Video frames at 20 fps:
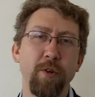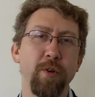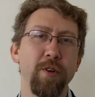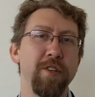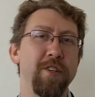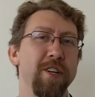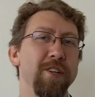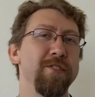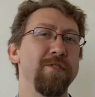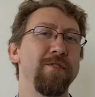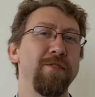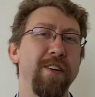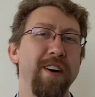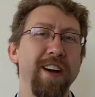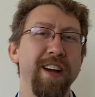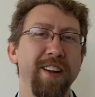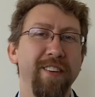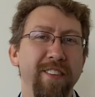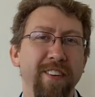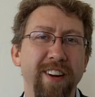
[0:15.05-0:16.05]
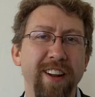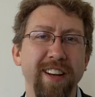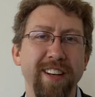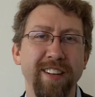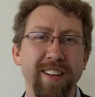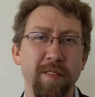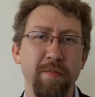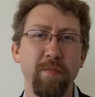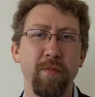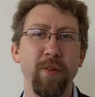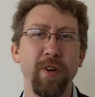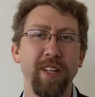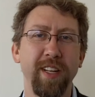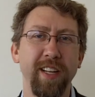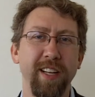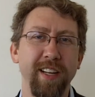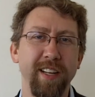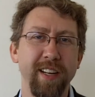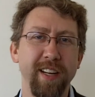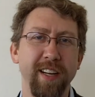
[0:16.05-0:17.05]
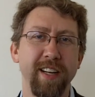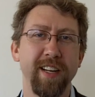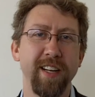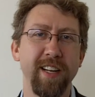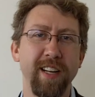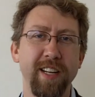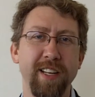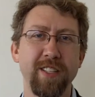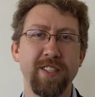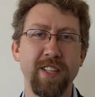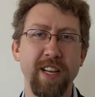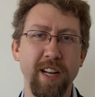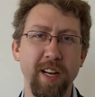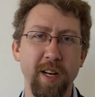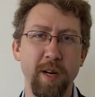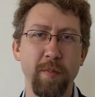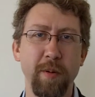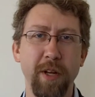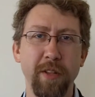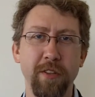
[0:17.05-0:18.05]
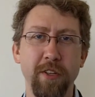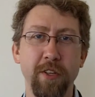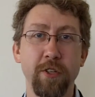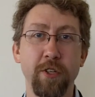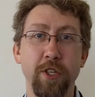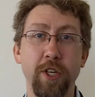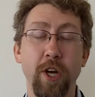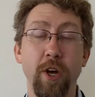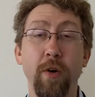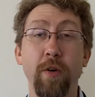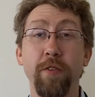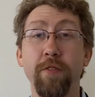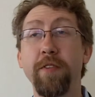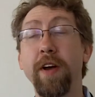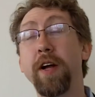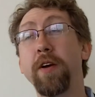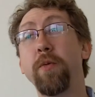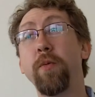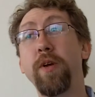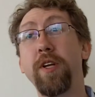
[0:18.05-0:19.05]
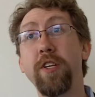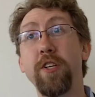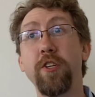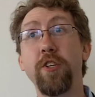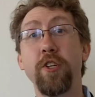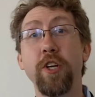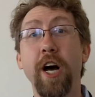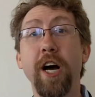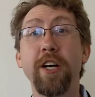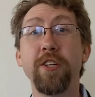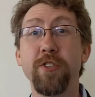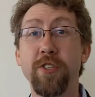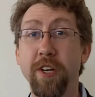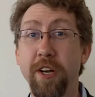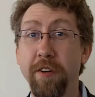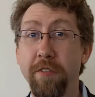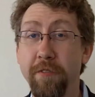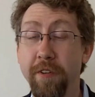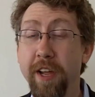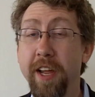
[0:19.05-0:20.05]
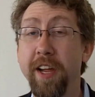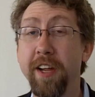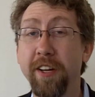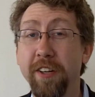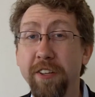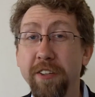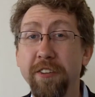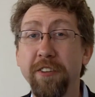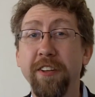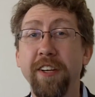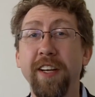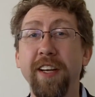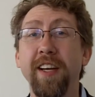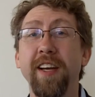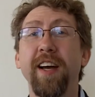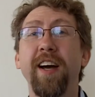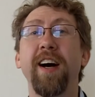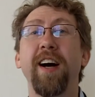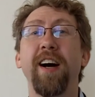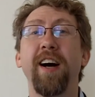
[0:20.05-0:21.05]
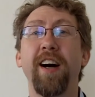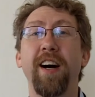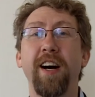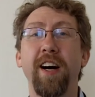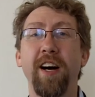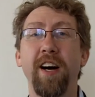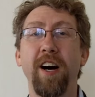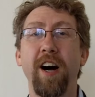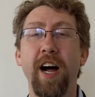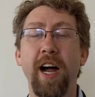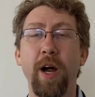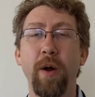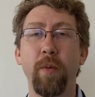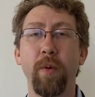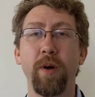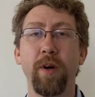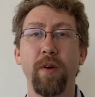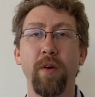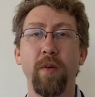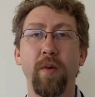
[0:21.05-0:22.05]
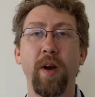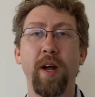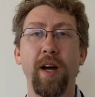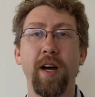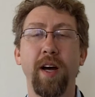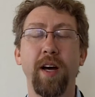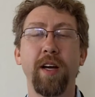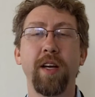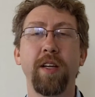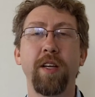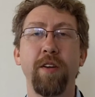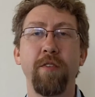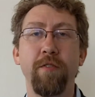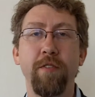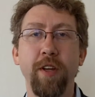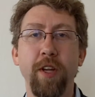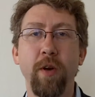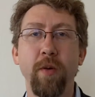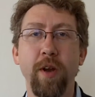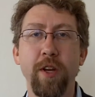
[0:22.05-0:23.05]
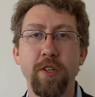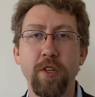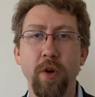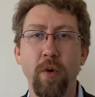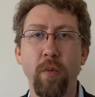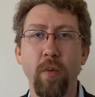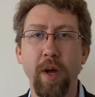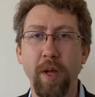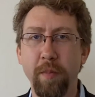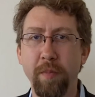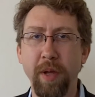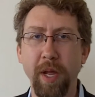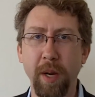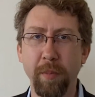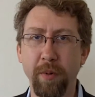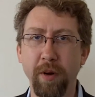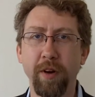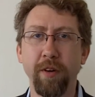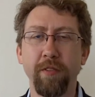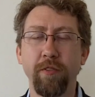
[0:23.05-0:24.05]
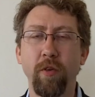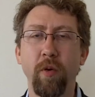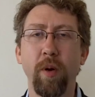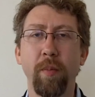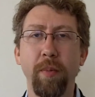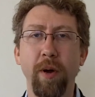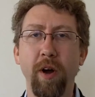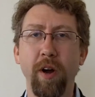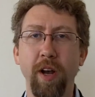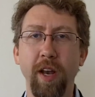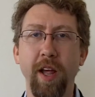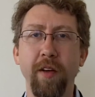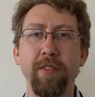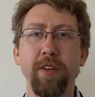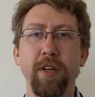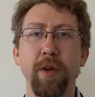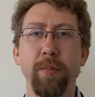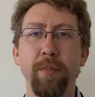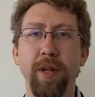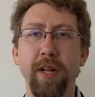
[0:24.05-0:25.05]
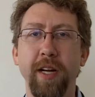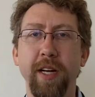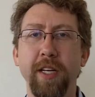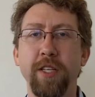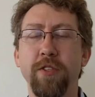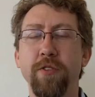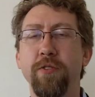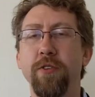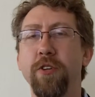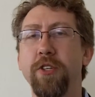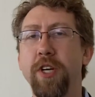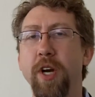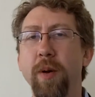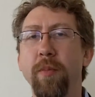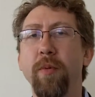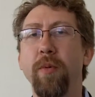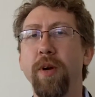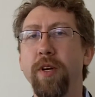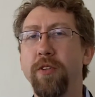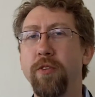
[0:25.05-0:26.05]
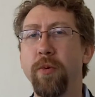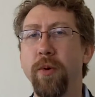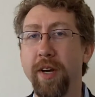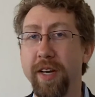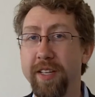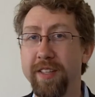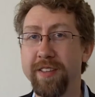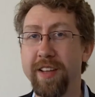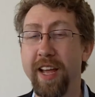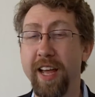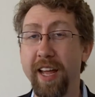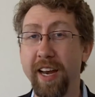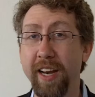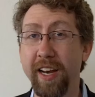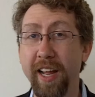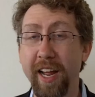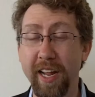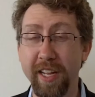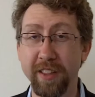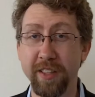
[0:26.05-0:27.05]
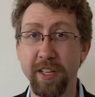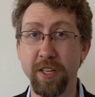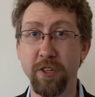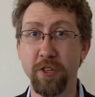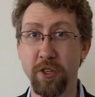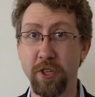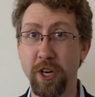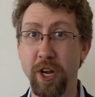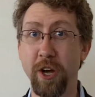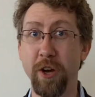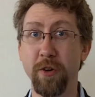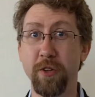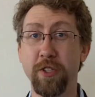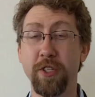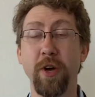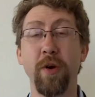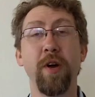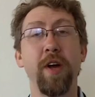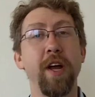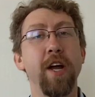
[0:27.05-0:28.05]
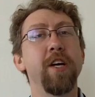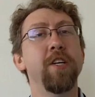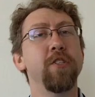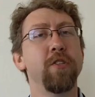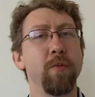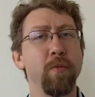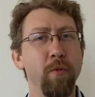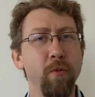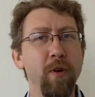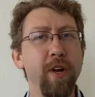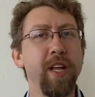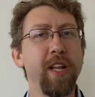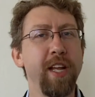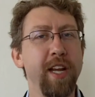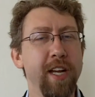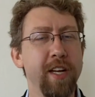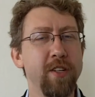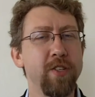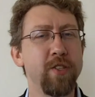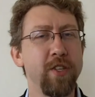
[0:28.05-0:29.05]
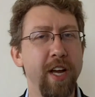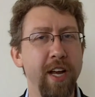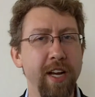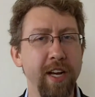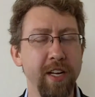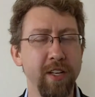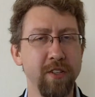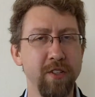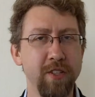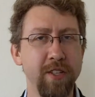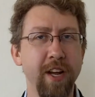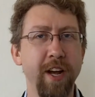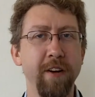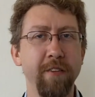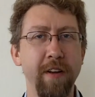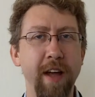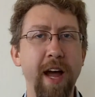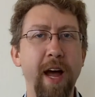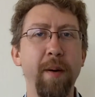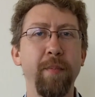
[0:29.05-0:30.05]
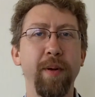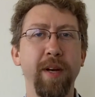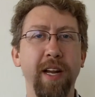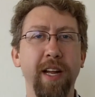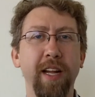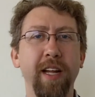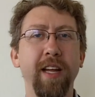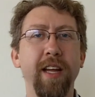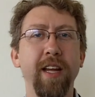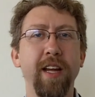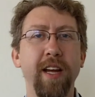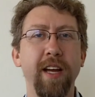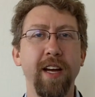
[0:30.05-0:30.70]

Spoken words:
I'm doing just fine, Ron. I'm really excited about this show. In fact, we just unveiled our configuration white paper for Part 11 compliance for SharePoint 2010 at this show. So some really exciting stuff happening.